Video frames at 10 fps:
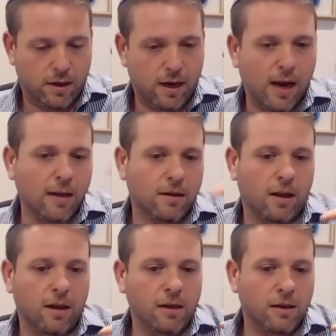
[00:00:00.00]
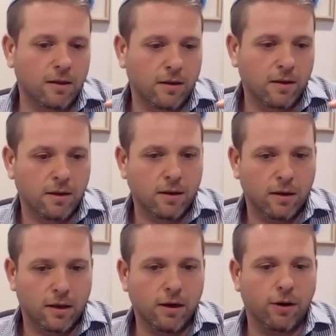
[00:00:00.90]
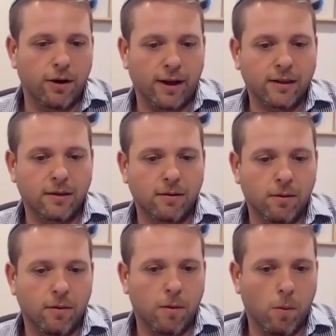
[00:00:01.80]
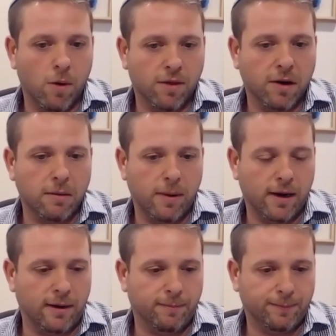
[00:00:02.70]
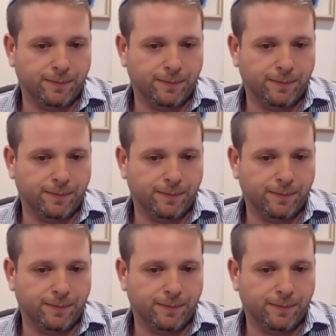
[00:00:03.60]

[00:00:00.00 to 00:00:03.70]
until he connects with Rebekah.